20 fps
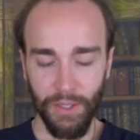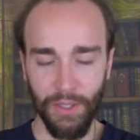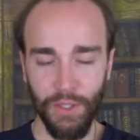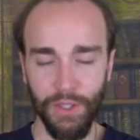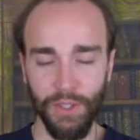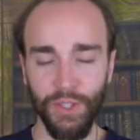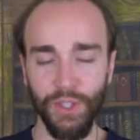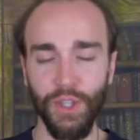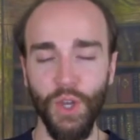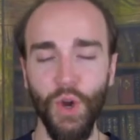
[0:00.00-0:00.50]

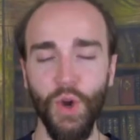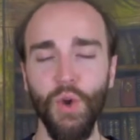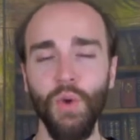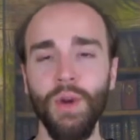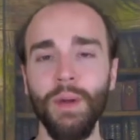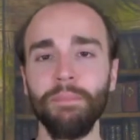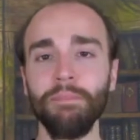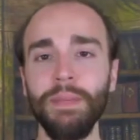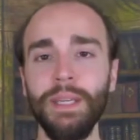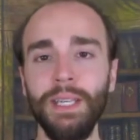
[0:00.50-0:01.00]
So
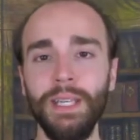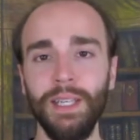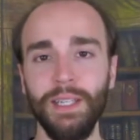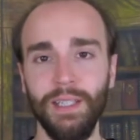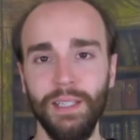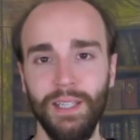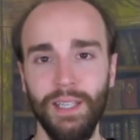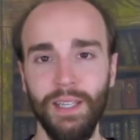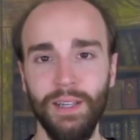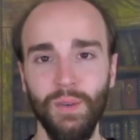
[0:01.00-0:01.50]

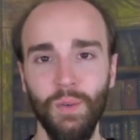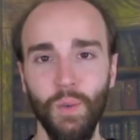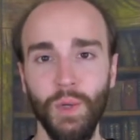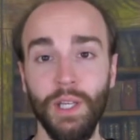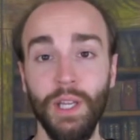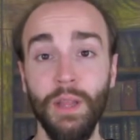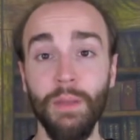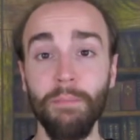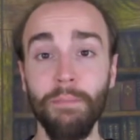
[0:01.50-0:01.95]
immediately, one of